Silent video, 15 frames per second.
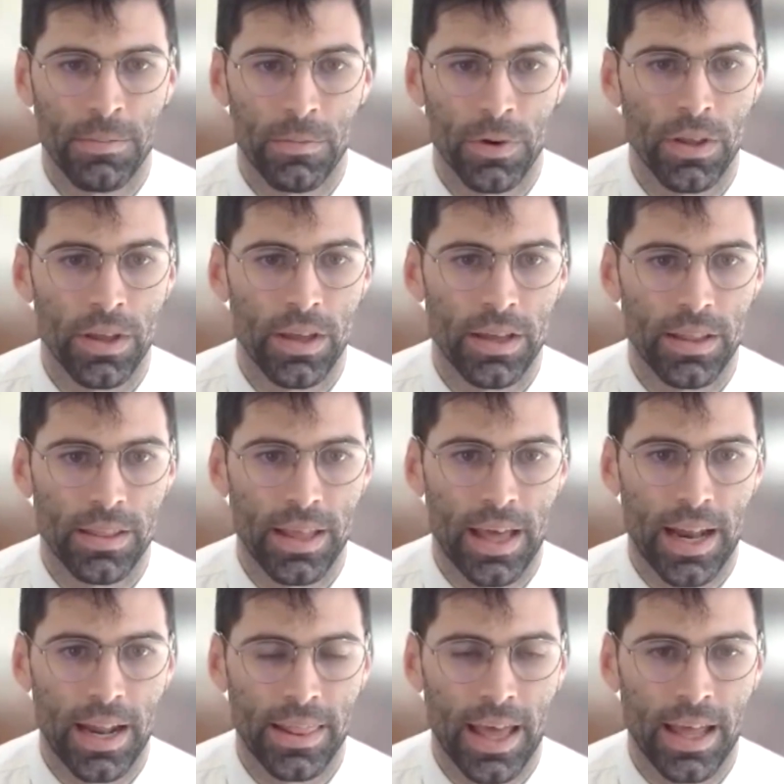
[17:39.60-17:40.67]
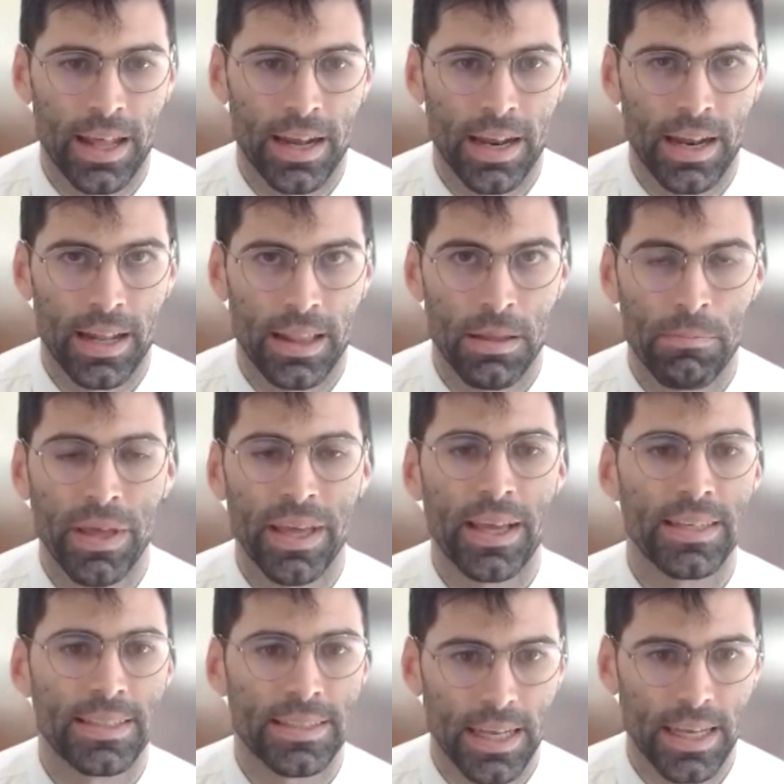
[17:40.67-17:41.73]
really the
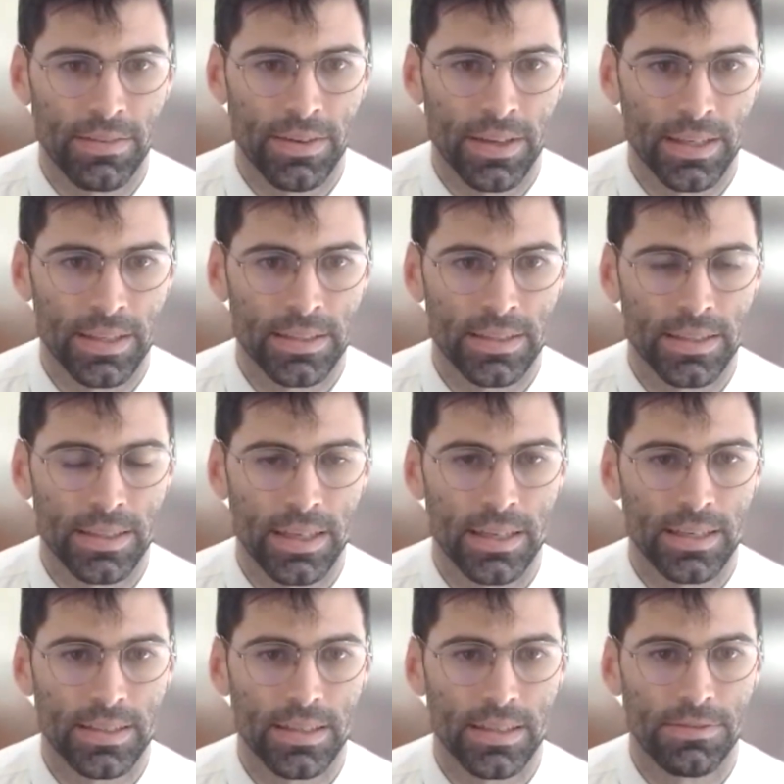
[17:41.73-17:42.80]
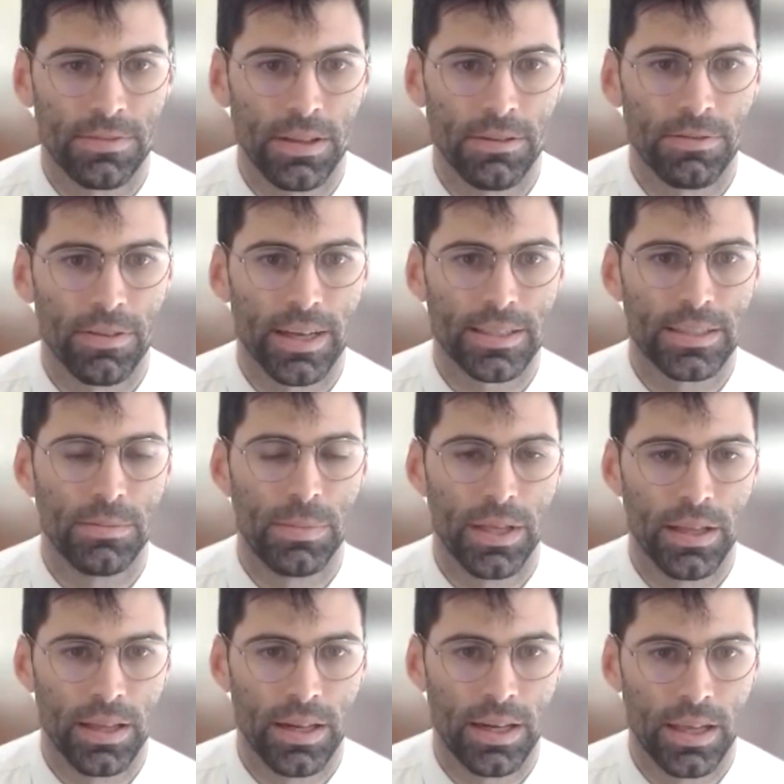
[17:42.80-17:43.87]
biggest savings is the
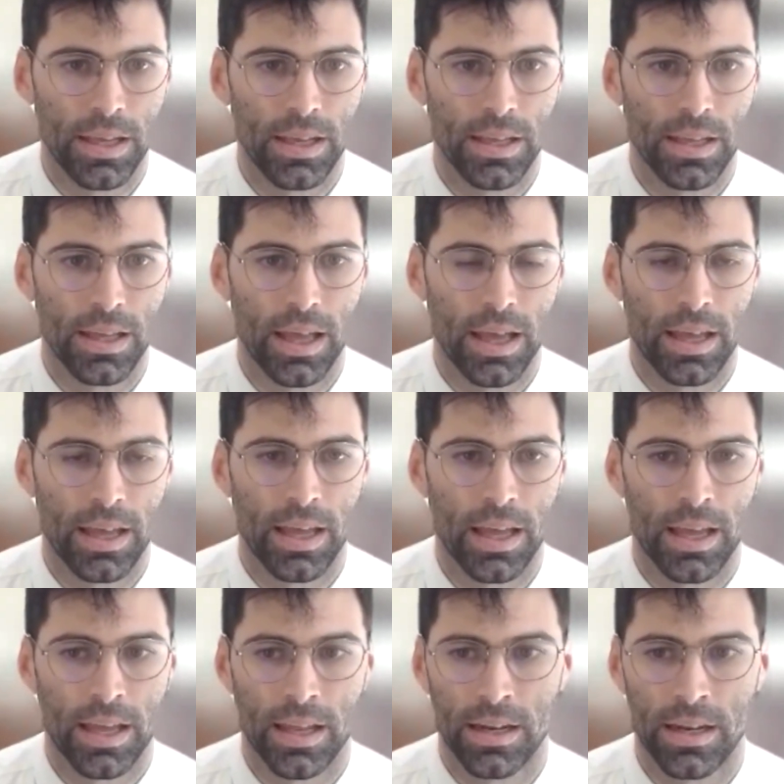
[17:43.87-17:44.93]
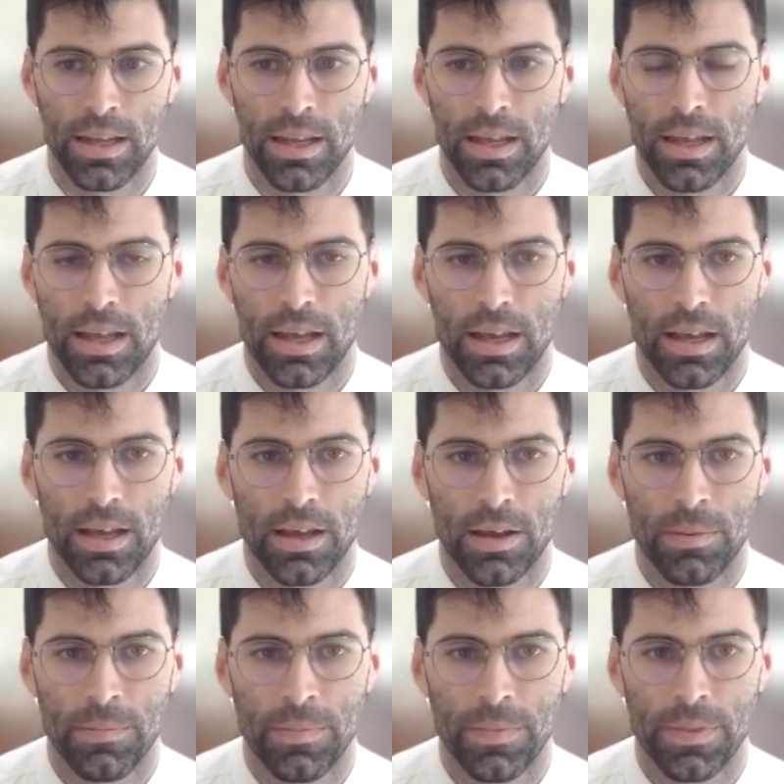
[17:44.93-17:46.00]
flexibility and
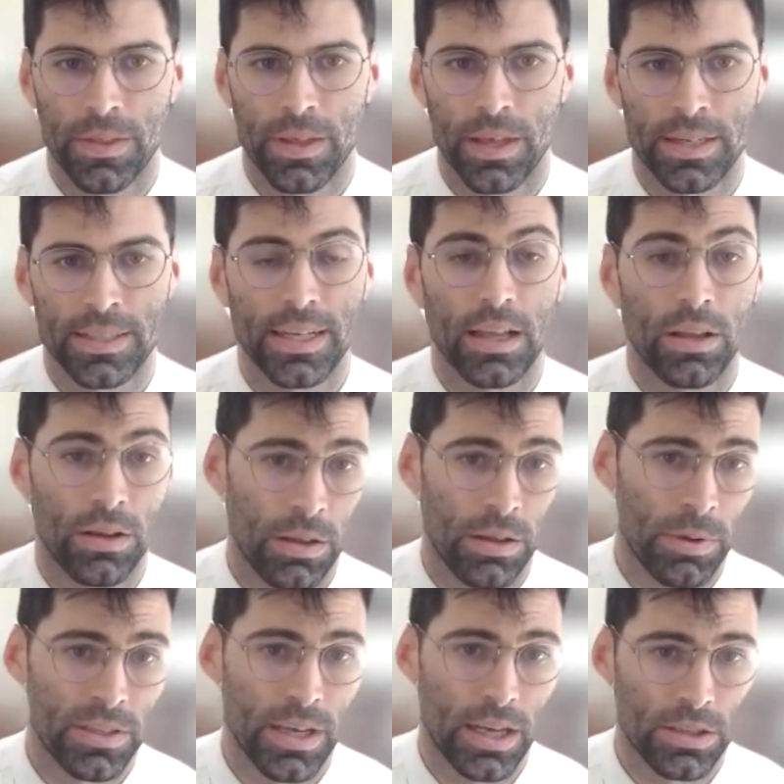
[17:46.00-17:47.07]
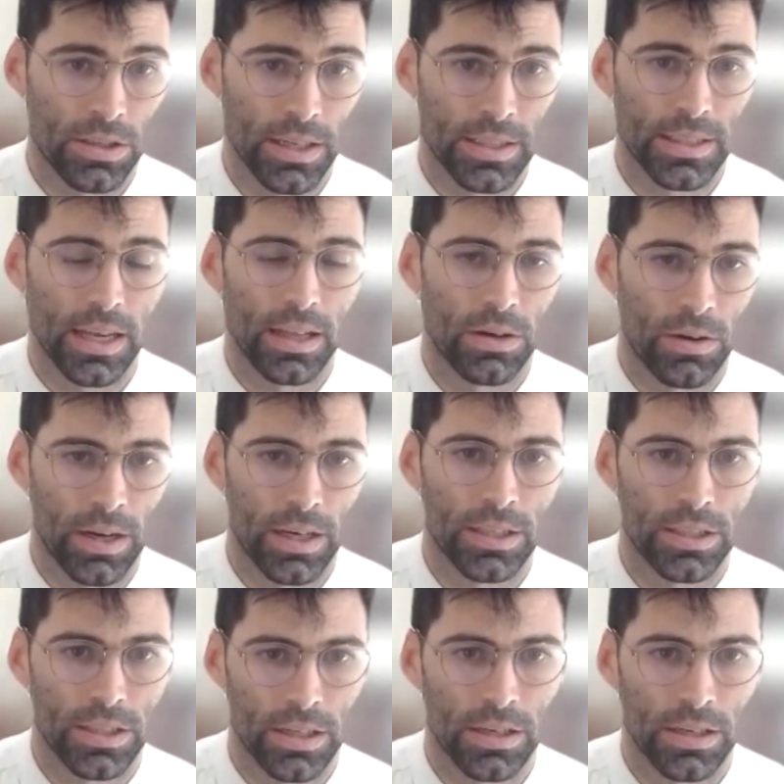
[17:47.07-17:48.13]
the potential
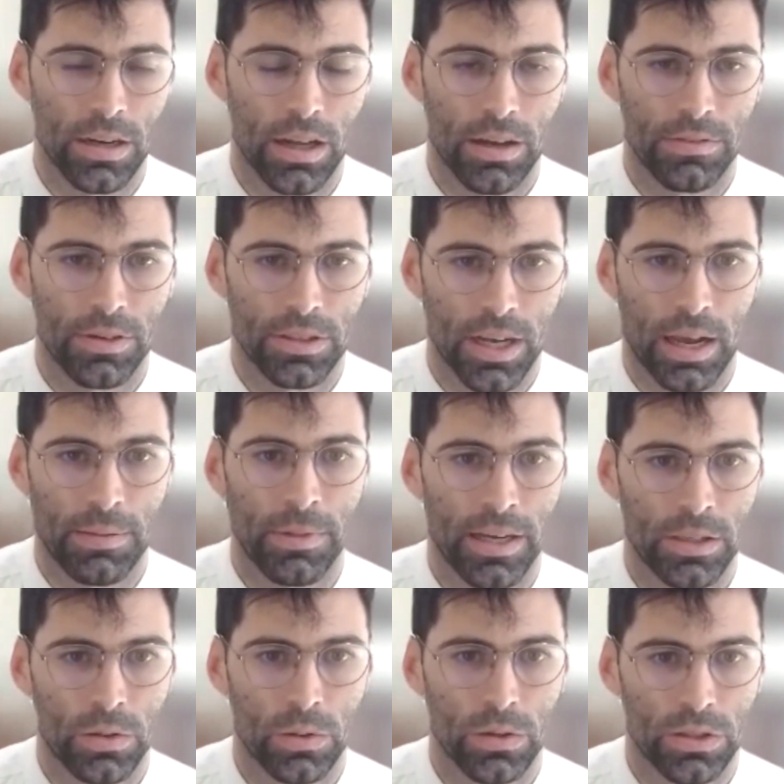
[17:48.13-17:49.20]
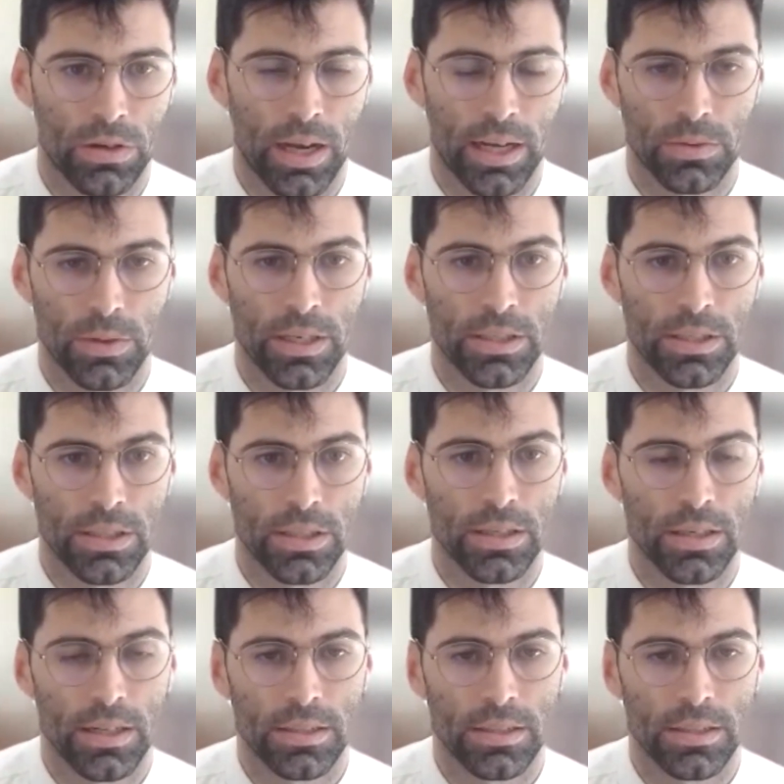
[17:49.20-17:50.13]
acceleration of your timeline towards graduation.